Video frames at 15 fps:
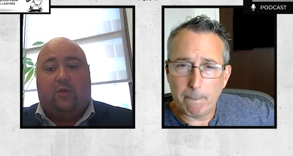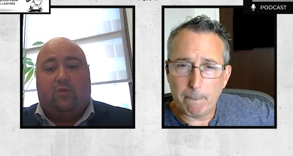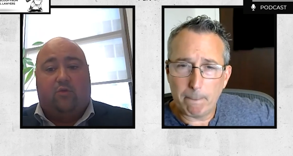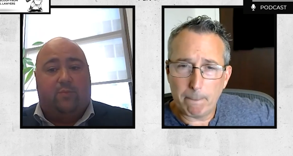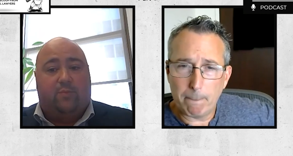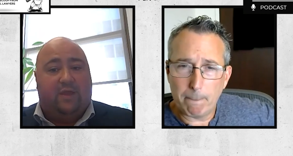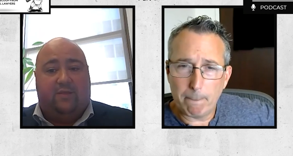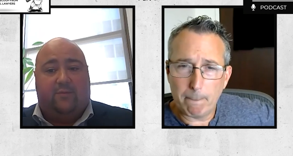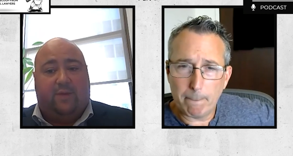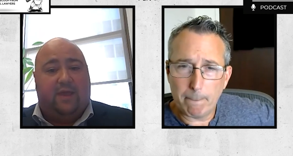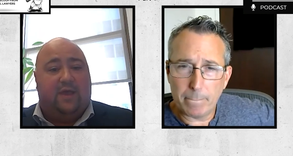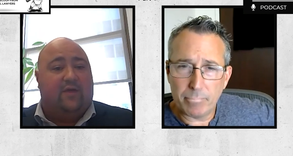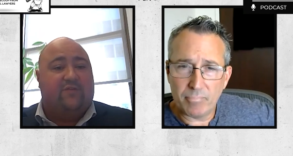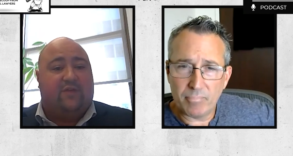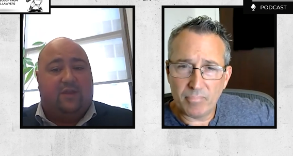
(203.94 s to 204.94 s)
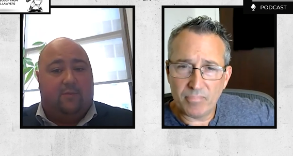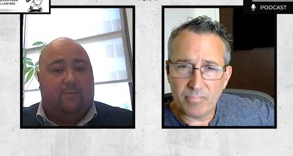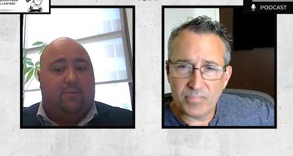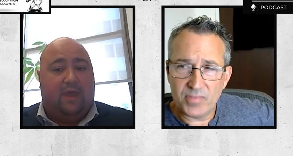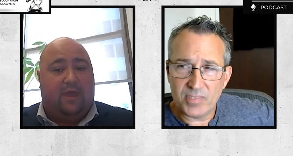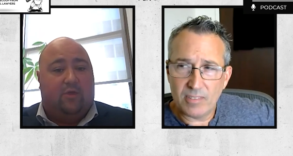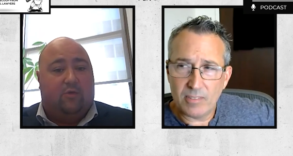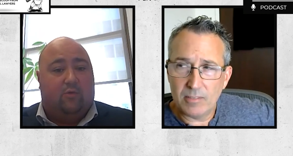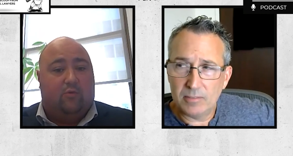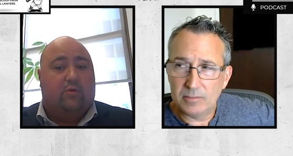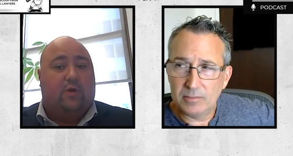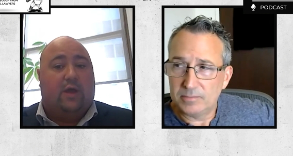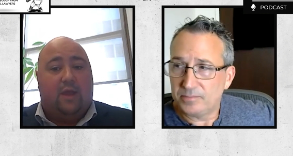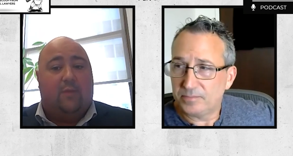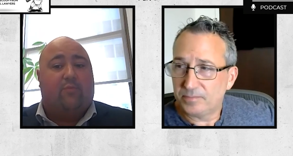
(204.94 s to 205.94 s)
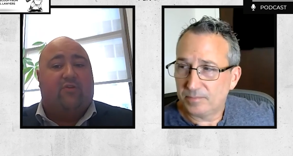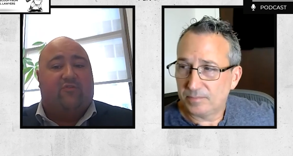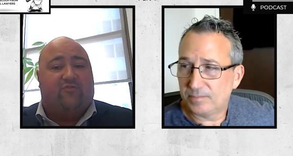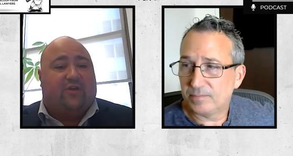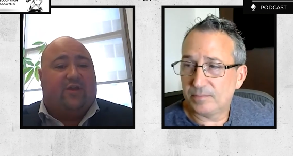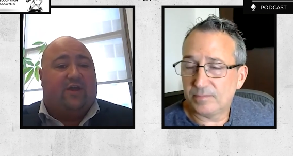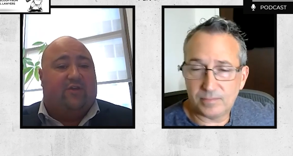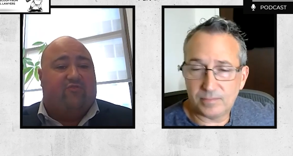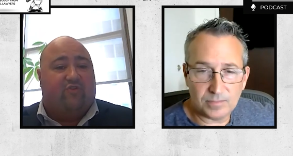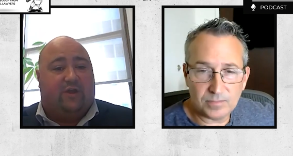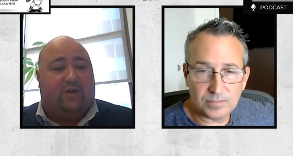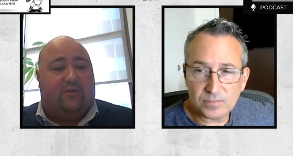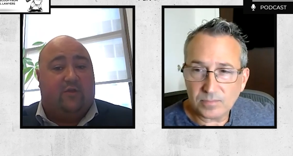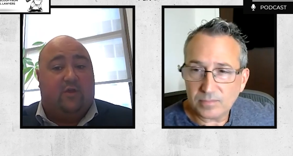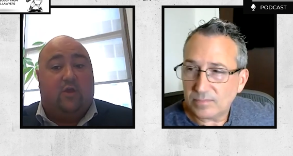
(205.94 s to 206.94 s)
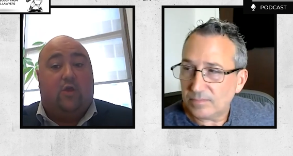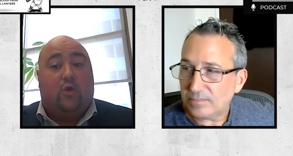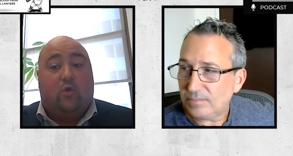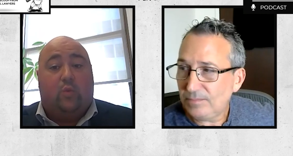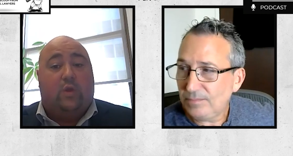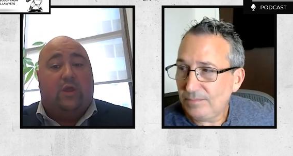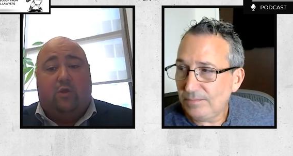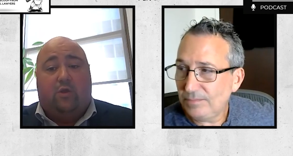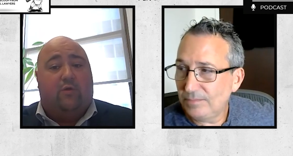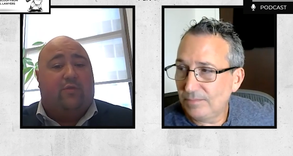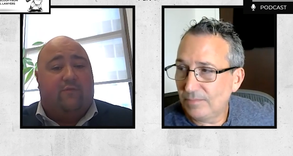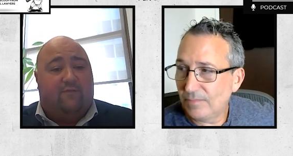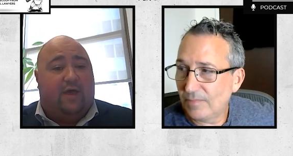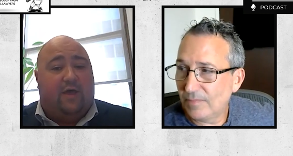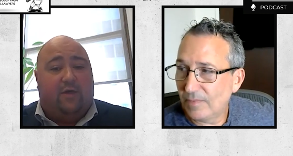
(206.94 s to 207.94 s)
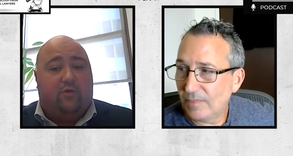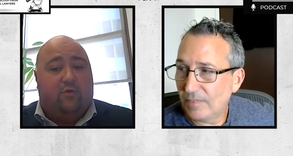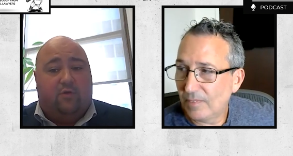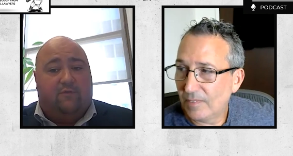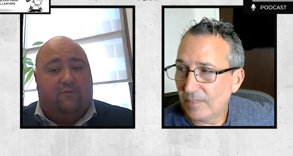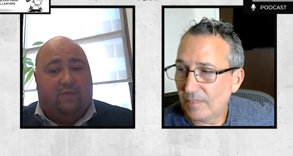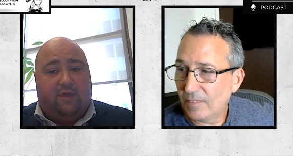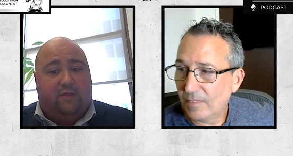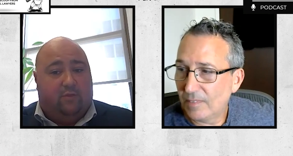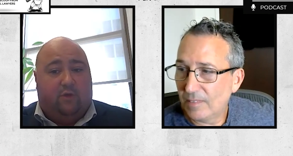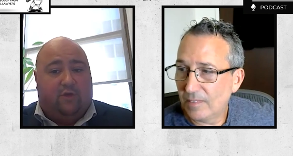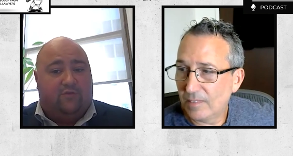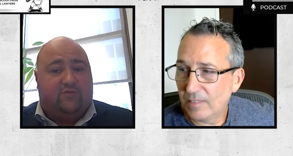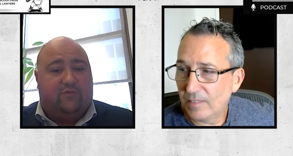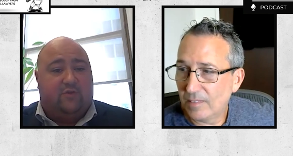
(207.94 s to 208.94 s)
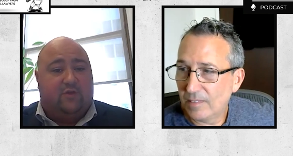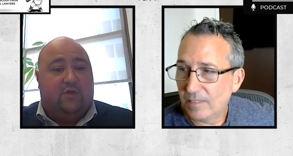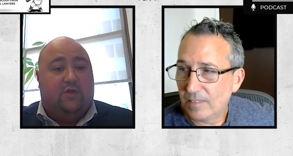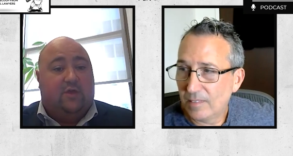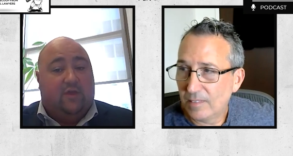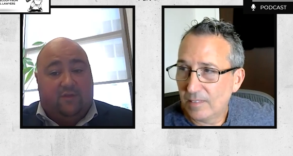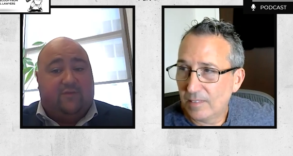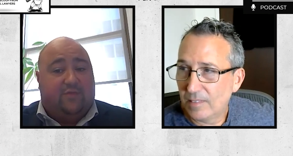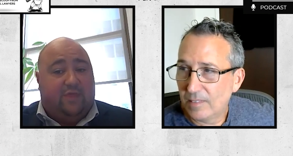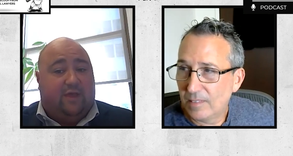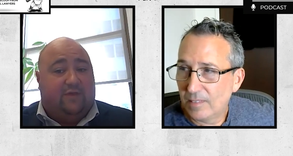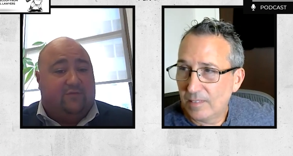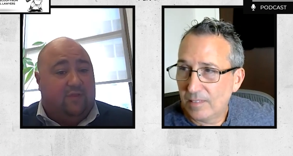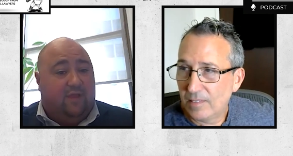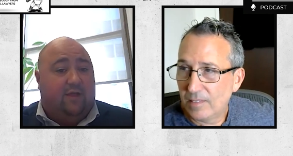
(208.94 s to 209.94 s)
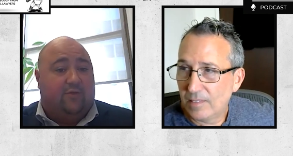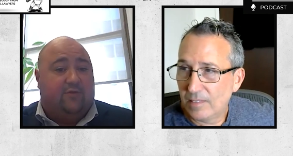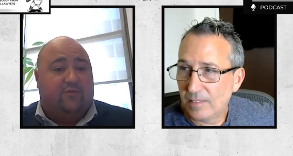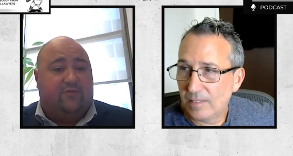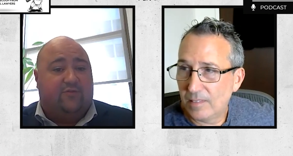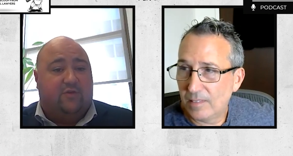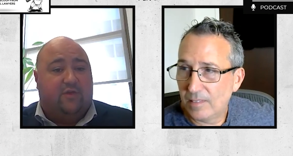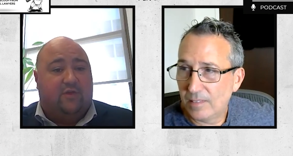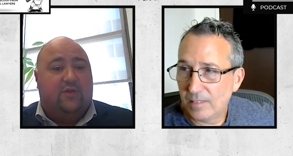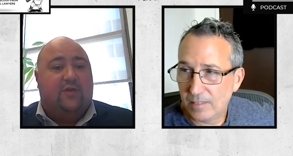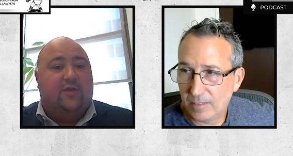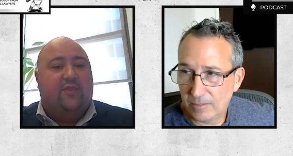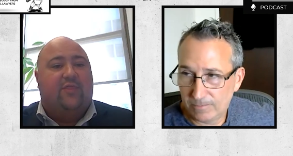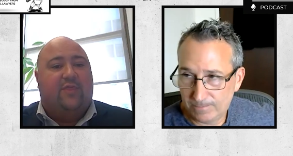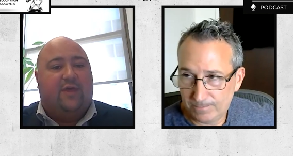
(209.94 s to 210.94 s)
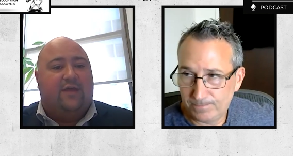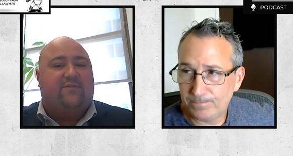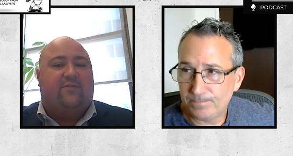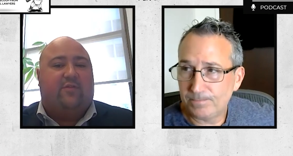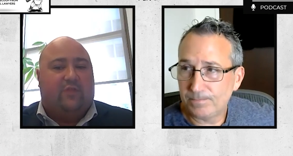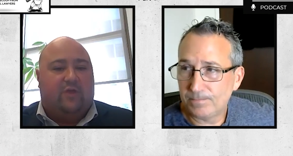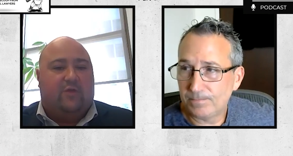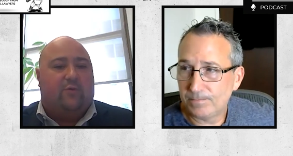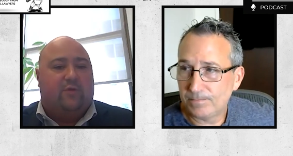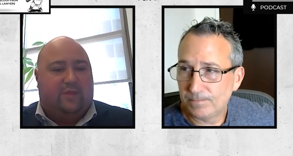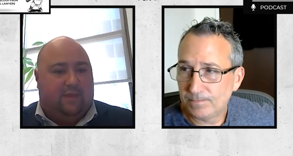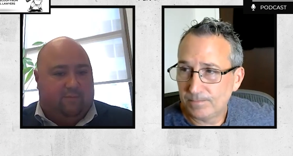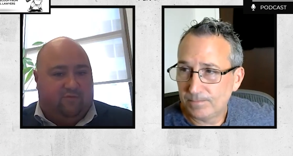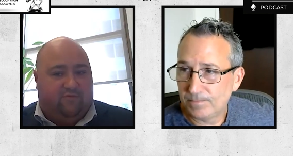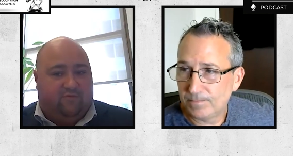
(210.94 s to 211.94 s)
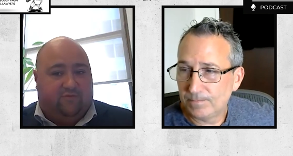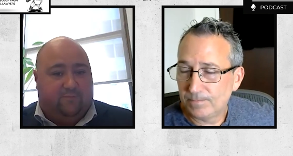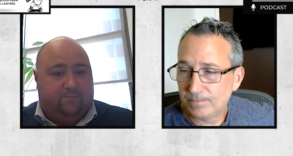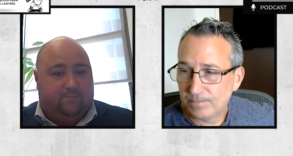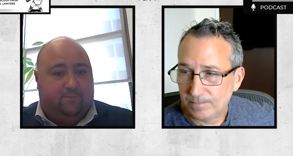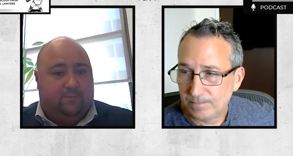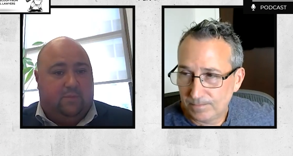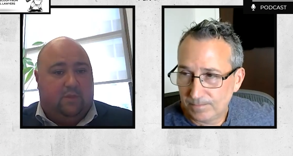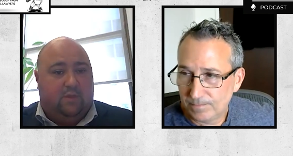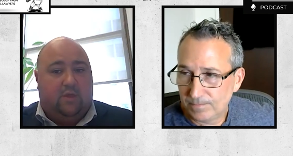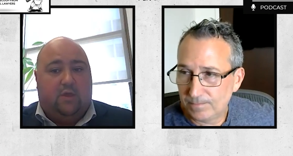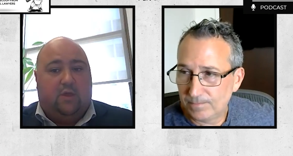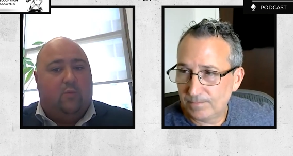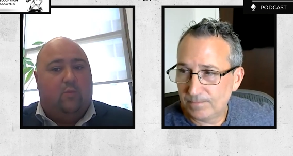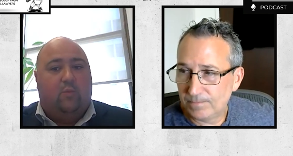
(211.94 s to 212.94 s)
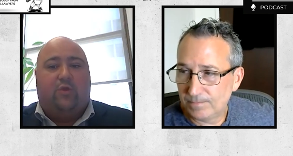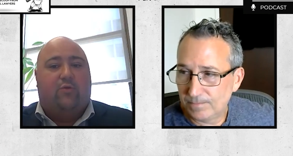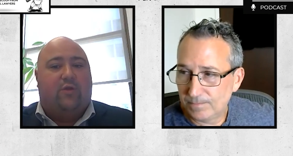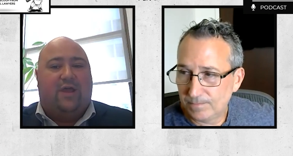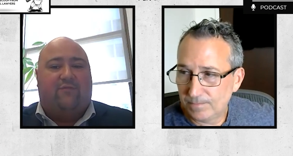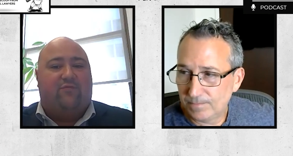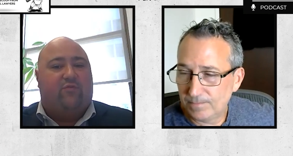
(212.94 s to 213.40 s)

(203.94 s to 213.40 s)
Speaker 1: You painted my house, I didn't pay you. I breached the contract. We know the value of that loss. It's a thousand dollars. That's liquid damages. We don't have